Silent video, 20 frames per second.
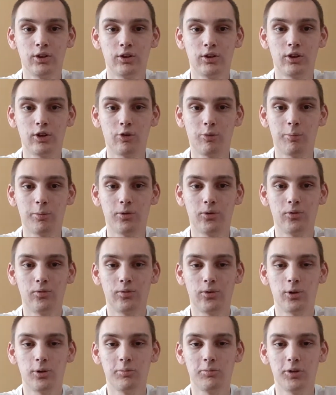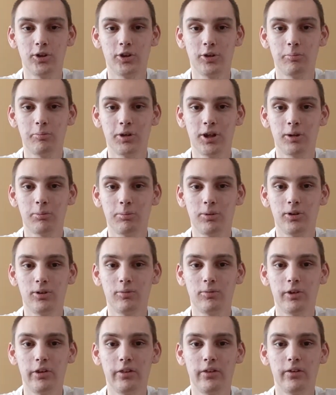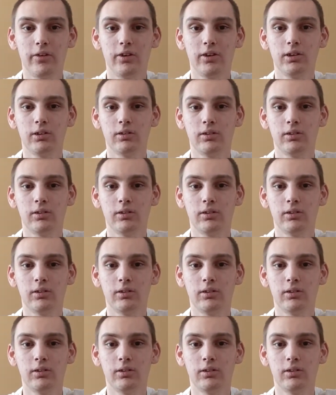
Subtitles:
Knott's Berry Farm on the map and everything.